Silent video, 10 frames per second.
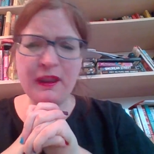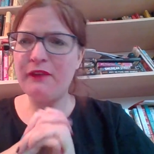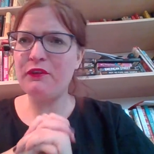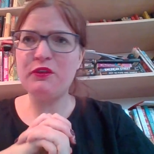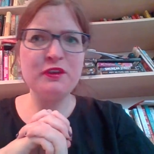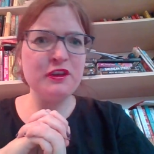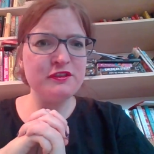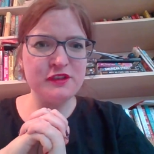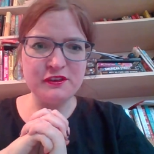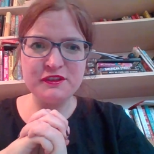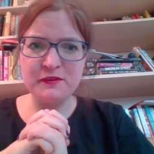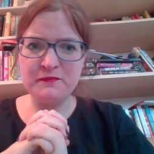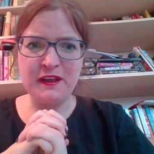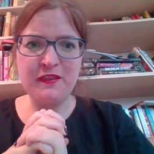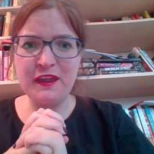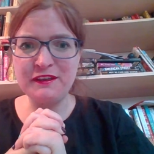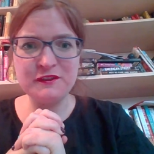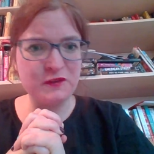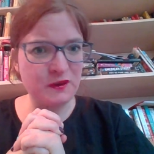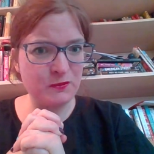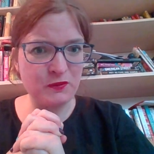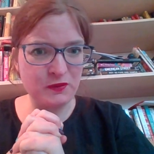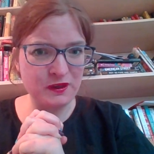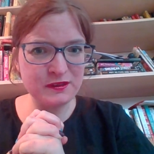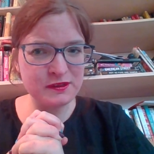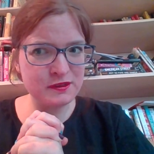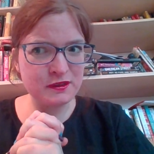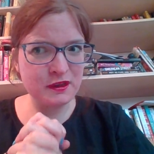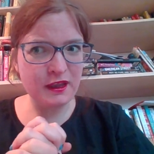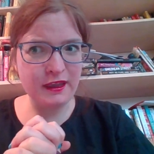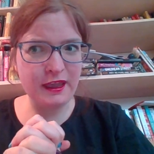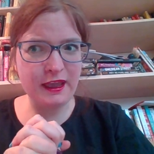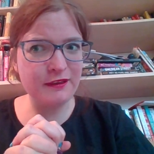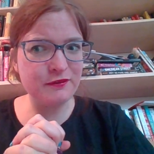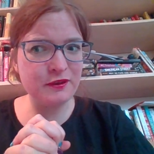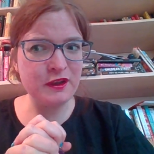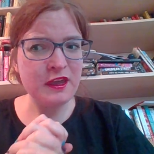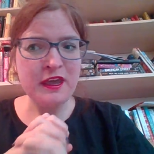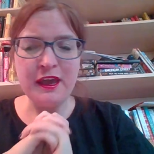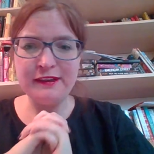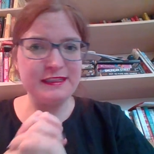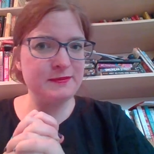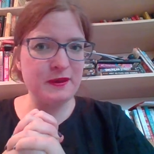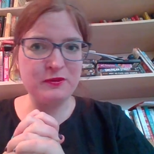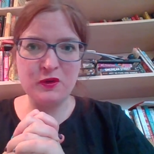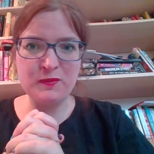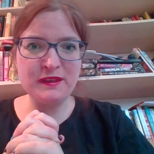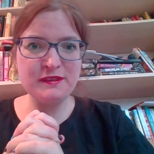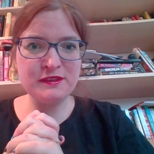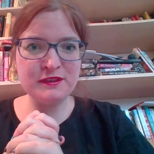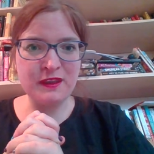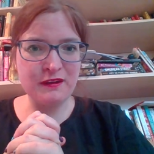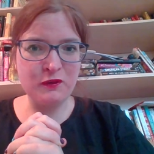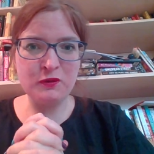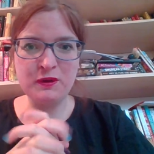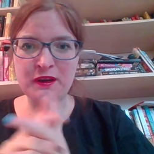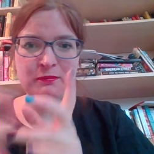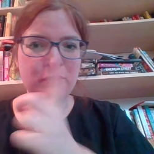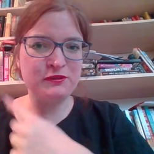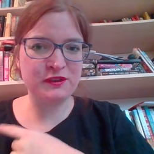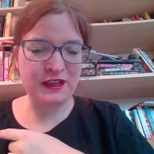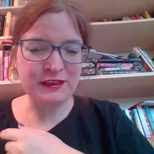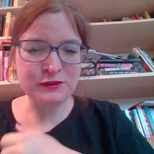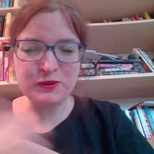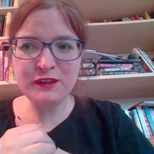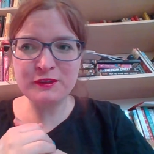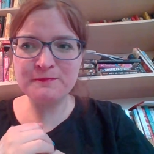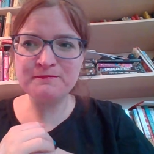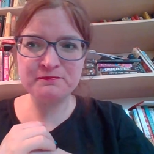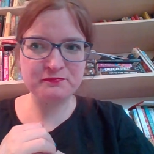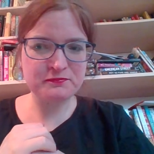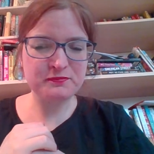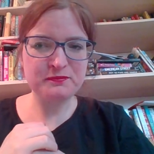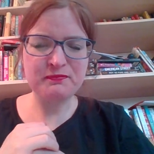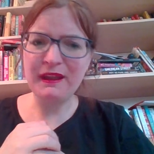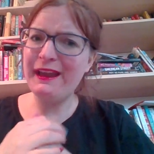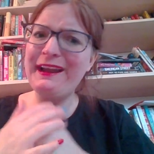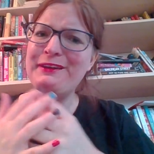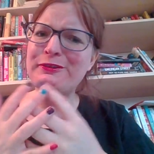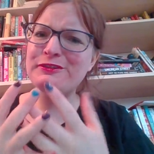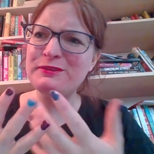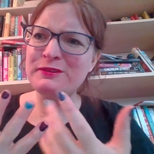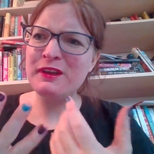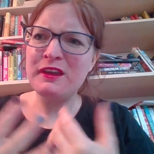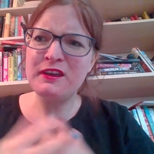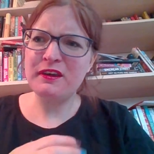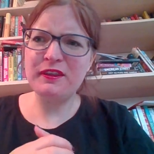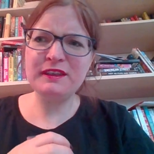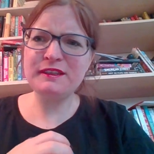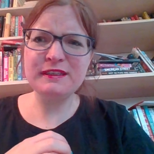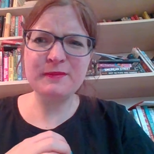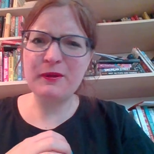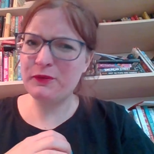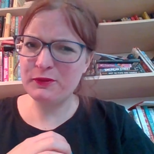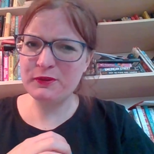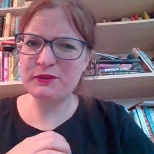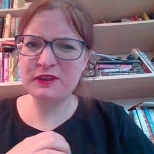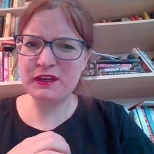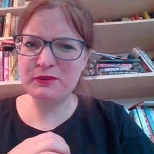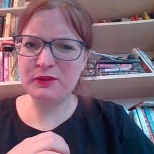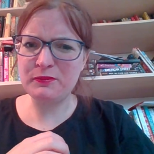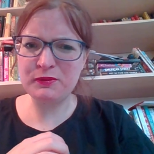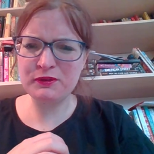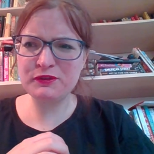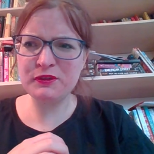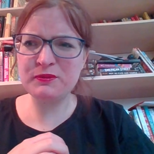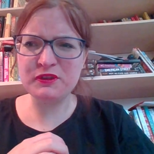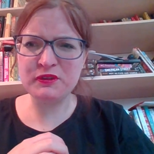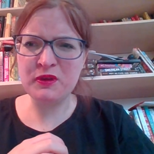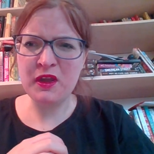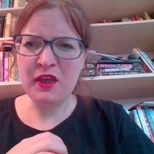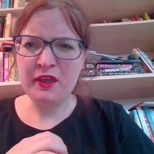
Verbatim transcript: I've already done some Valentine's themed things. I have Anticipated Romance that I've already posted last week. And also, this is my third year on Booktube, so